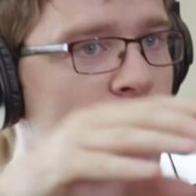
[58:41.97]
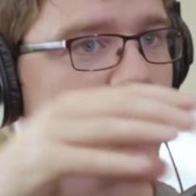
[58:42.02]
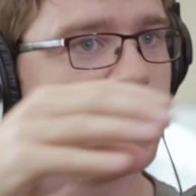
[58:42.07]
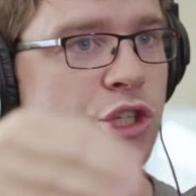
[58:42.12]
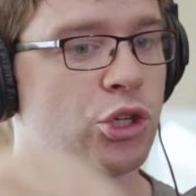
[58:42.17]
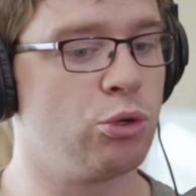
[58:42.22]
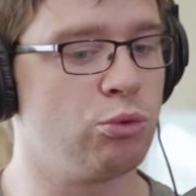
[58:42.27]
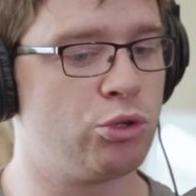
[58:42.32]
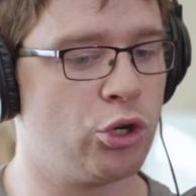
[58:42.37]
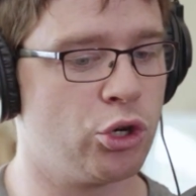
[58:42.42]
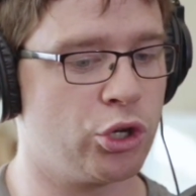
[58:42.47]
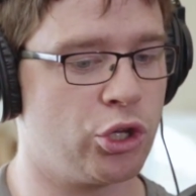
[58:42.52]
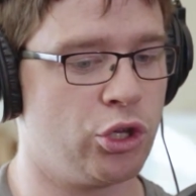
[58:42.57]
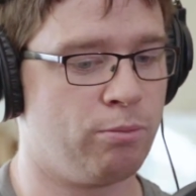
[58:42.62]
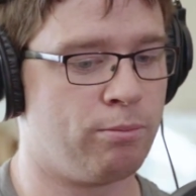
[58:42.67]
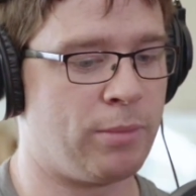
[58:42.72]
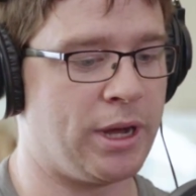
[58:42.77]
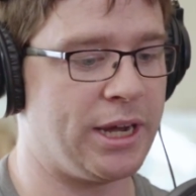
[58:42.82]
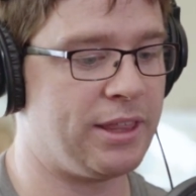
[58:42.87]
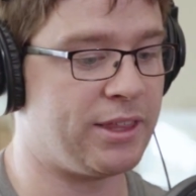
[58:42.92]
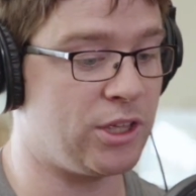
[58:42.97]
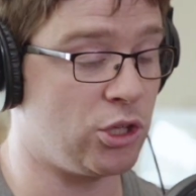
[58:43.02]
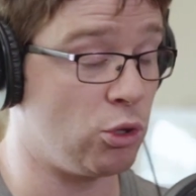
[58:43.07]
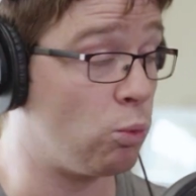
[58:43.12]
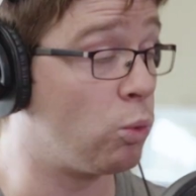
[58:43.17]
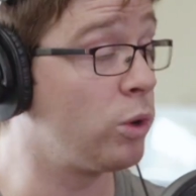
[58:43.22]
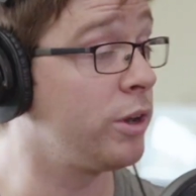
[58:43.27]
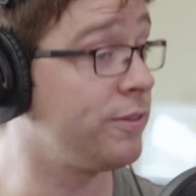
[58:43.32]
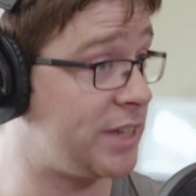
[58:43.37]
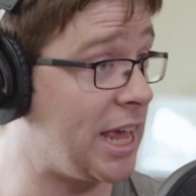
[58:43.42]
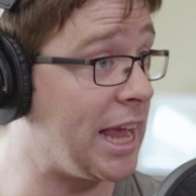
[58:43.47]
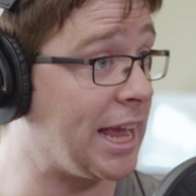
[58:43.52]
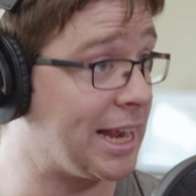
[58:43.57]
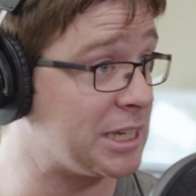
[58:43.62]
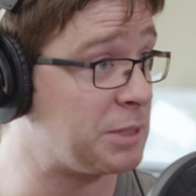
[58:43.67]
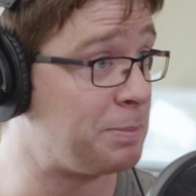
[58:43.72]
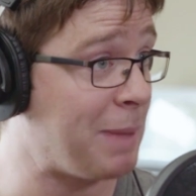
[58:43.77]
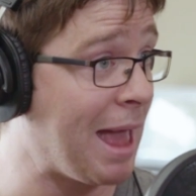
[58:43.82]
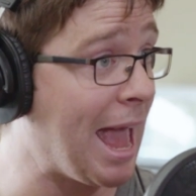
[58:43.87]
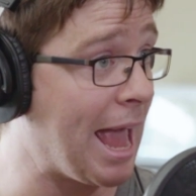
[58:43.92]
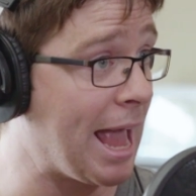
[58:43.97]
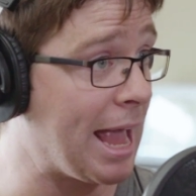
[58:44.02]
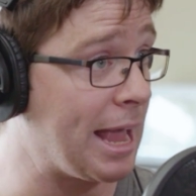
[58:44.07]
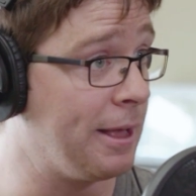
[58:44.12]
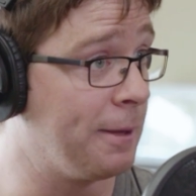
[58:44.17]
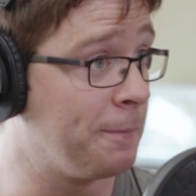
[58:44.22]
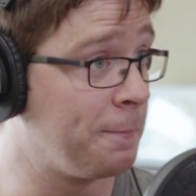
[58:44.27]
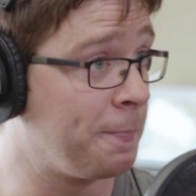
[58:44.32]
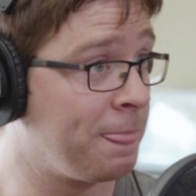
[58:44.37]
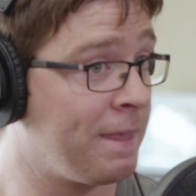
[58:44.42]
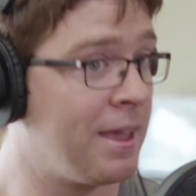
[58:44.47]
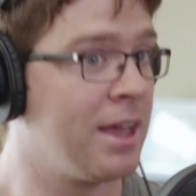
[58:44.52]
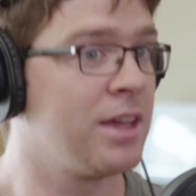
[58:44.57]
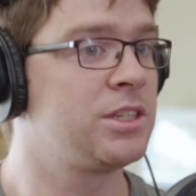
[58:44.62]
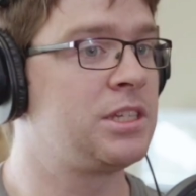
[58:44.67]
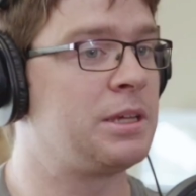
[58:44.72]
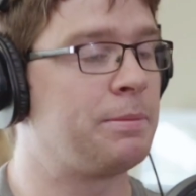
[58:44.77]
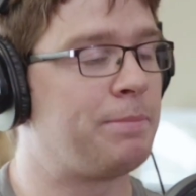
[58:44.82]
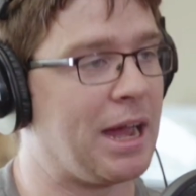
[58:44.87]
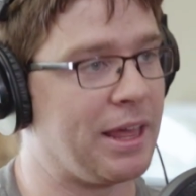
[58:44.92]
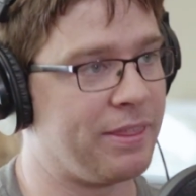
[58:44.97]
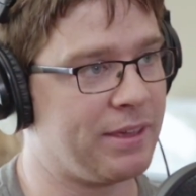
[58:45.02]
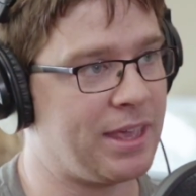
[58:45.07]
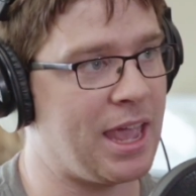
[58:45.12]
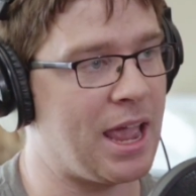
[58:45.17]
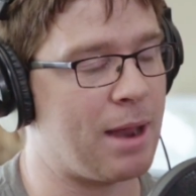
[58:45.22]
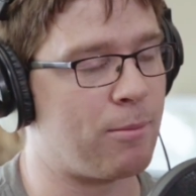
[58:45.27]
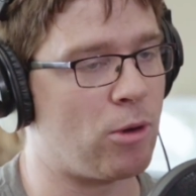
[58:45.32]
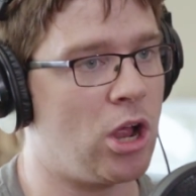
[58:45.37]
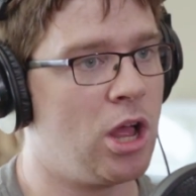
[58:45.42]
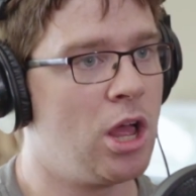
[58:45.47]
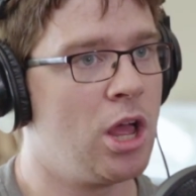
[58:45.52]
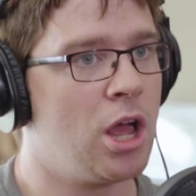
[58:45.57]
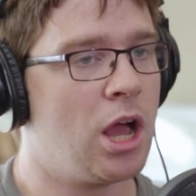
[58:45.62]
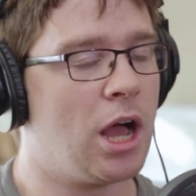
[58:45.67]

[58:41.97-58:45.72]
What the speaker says: So you took money that you would have taken as pay to buy the camera.